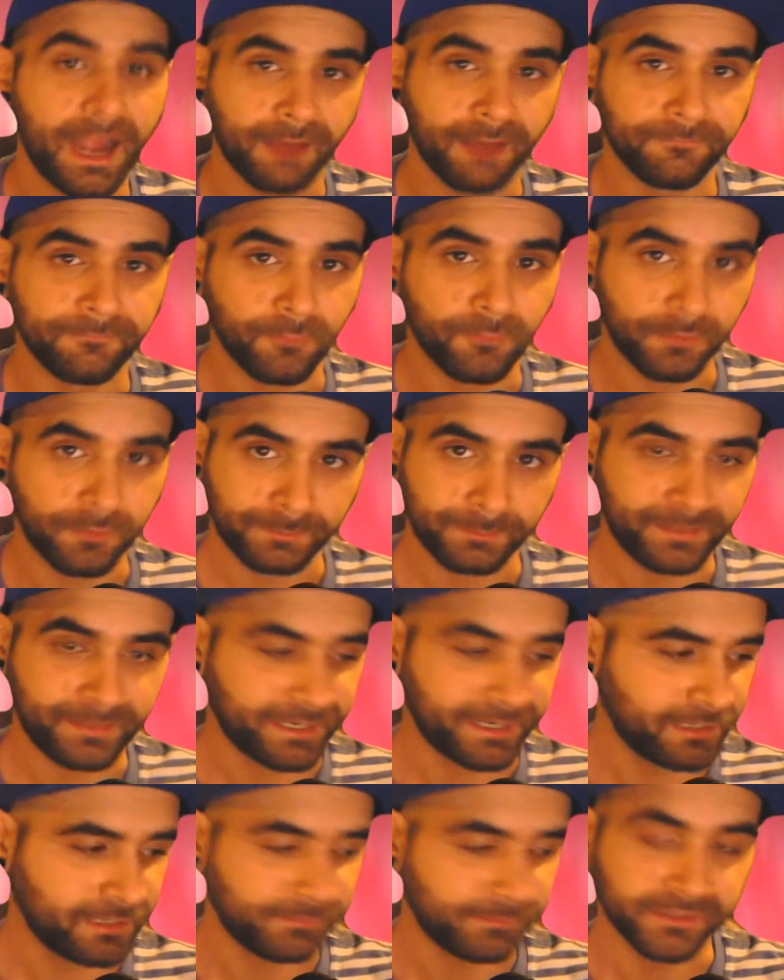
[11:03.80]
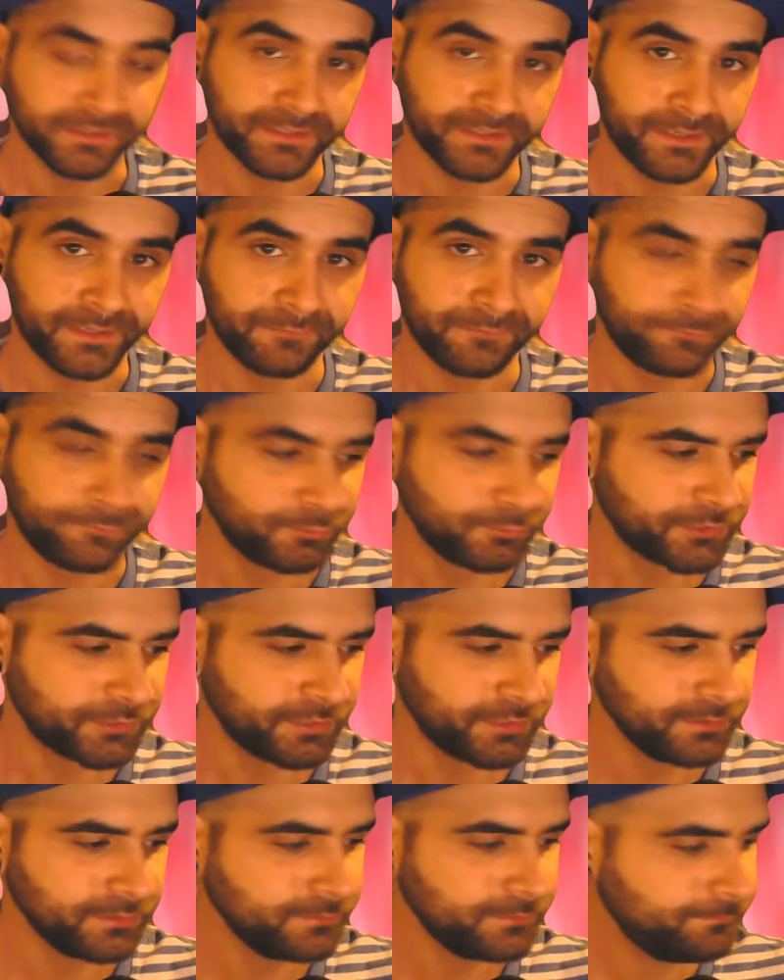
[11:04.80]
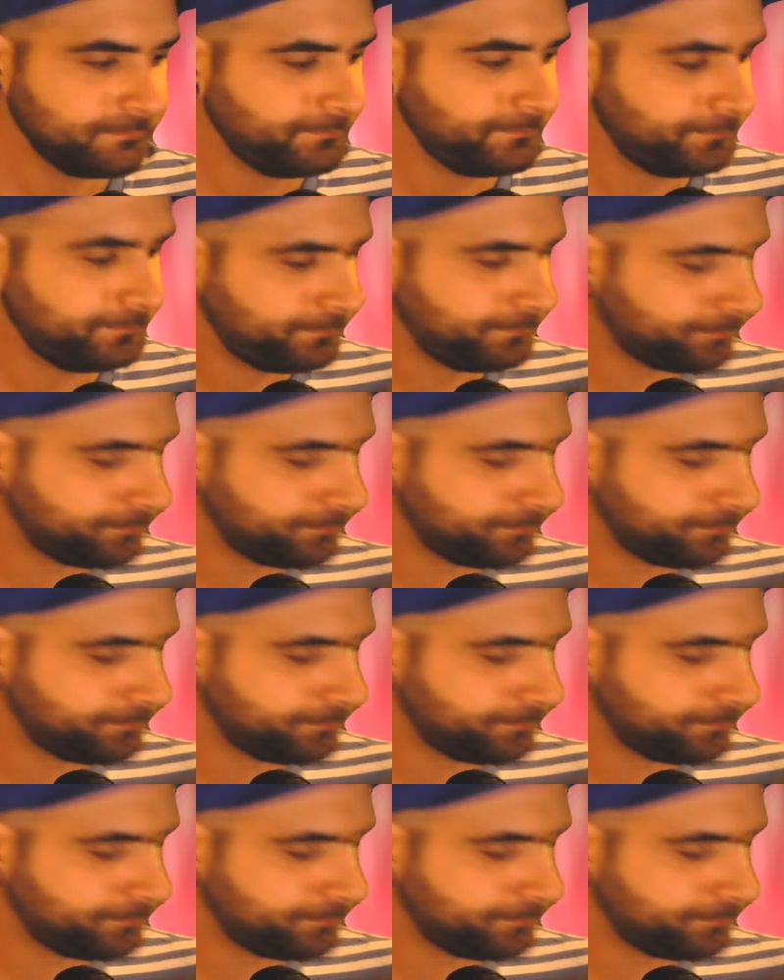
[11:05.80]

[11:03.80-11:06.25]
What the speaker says: out for and pick up in the near future. Alright,